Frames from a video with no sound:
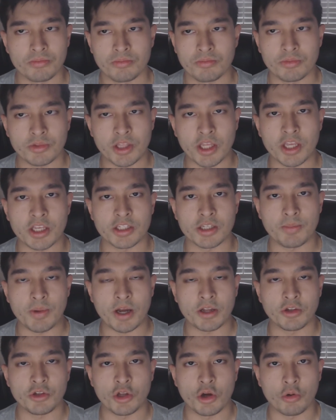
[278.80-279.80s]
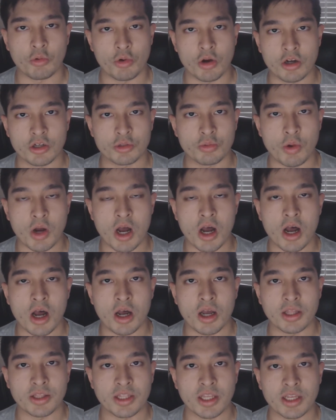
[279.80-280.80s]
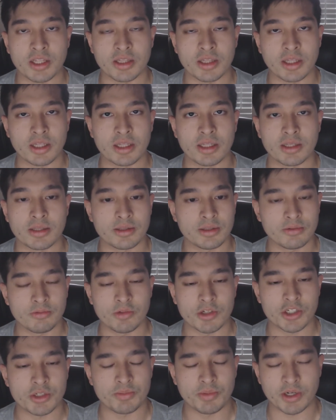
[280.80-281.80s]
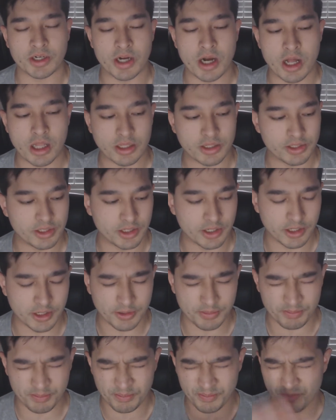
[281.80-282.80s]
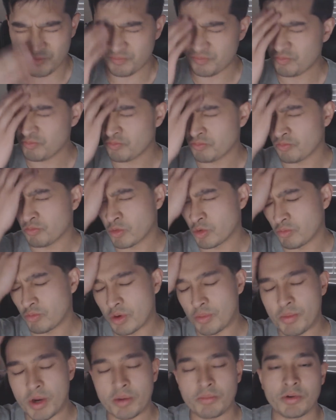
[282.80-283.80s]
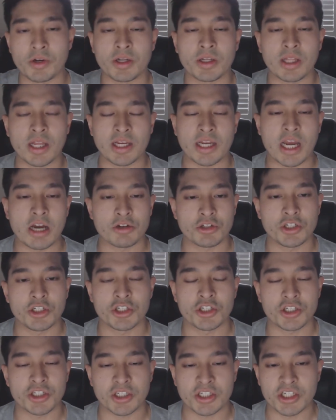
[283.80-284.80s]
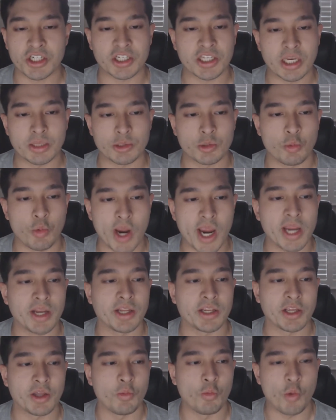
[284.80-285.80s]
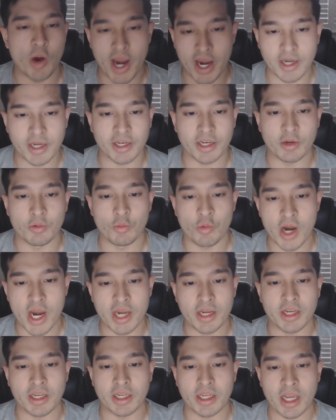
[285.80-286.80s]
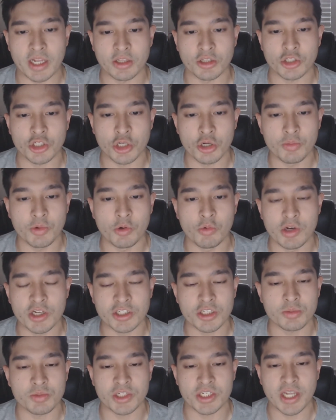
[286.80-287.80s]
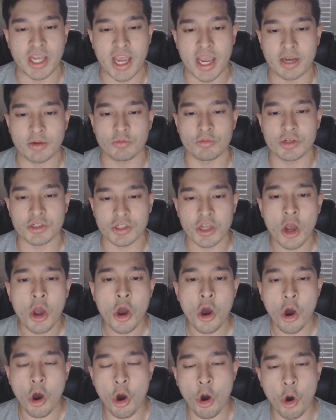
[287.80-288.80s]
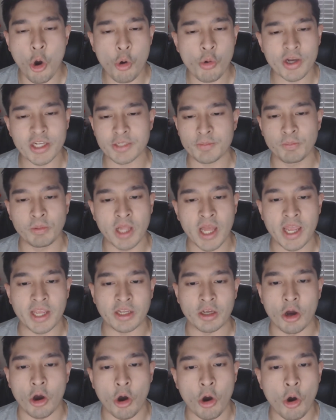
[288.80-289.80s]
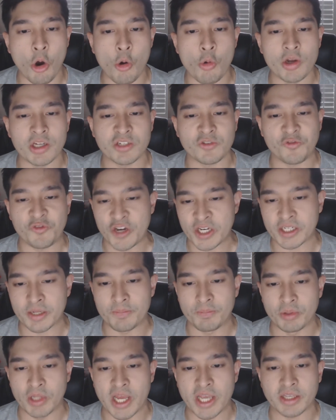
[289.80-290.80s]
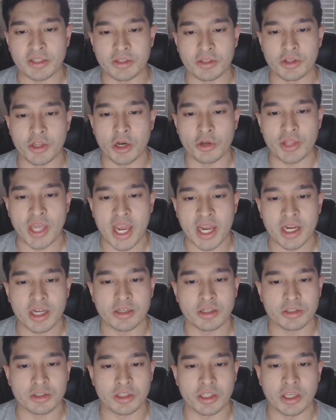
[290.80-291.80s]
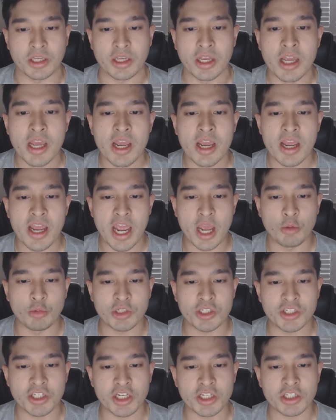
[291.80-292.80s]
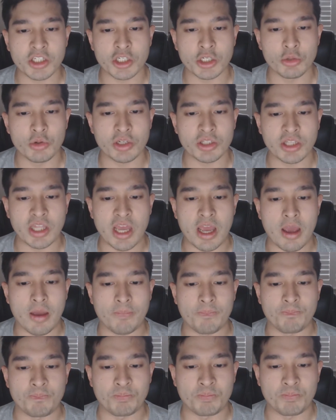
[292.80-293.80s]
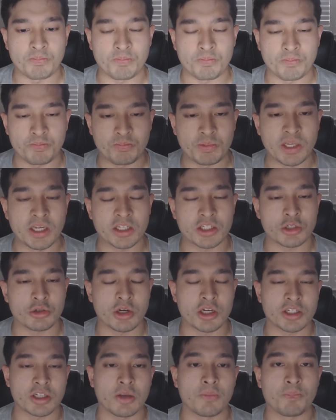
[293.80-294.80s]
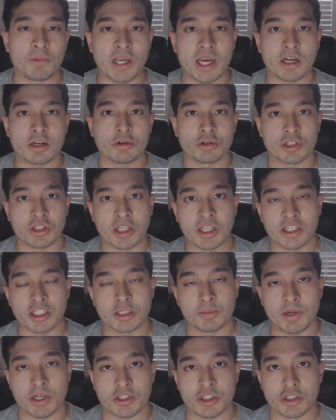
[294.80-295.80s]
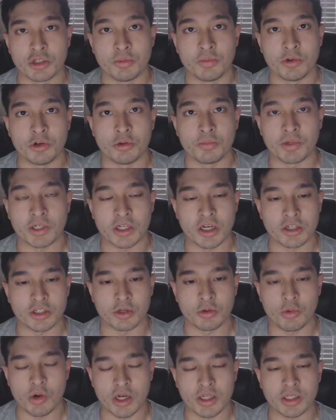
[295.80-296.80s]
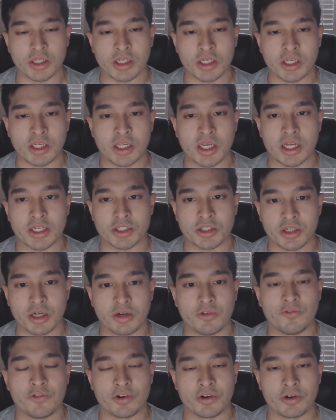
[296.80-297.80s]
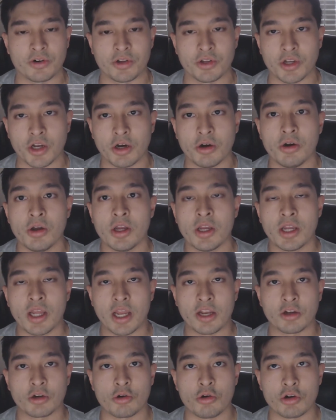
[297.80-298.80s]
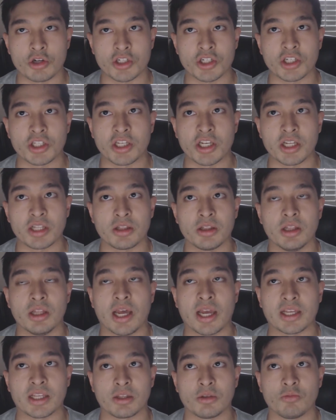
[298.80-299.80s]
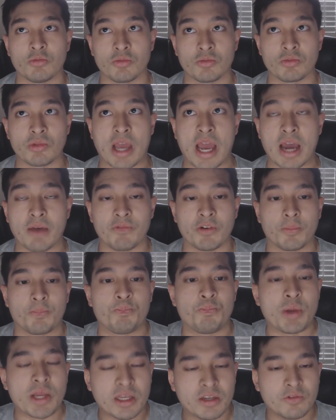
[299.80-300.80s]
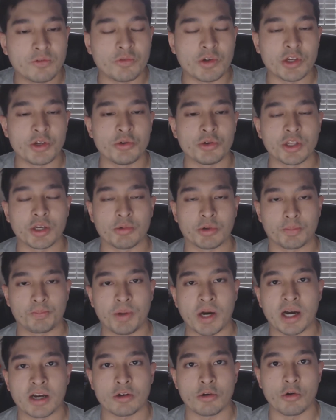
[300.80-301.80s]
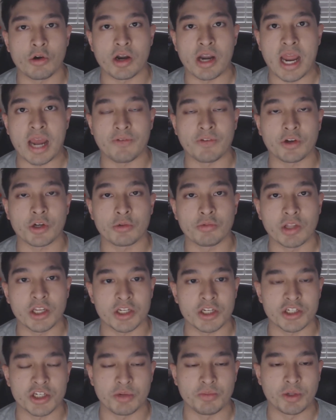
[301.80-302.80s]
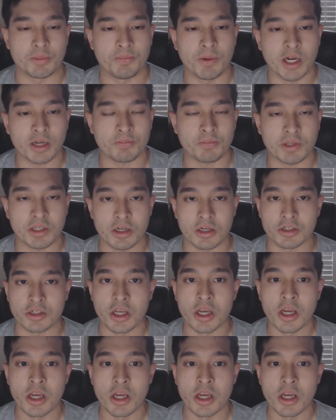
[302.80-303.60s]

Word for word: things about you know Roswaal and then what you gonna call it um remembering like how she she kept waiting and waiting and waiting and the tomb of wisdom she had was always blank always freaking blank you know that kind of thing and we see to it that Beatrice and Beako thinks about Subaru because of what he has done for her, you know? And of course she did like have a big reunion with Puck or have a good relationship with Puck because